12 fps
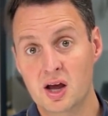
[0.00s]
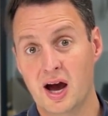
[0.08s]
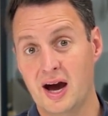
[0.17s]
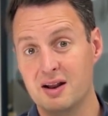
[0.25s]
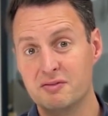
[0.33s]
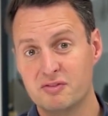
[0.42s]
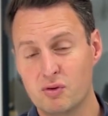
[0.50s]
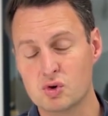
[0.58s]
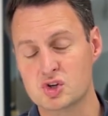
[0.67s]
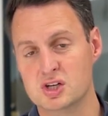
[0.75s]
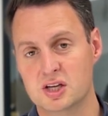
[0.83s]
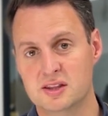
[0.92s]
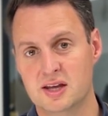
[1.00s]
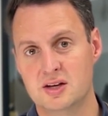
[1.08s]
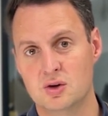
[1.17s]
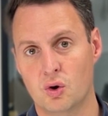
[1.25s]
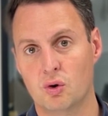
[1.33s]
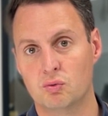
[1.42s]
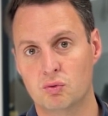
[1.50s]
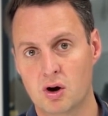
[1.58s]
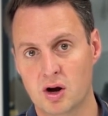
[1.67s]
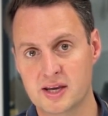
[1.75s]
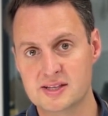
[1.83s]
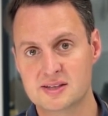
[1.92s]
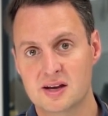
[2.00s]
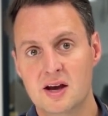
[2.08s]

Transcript: and unfortunately they're not right.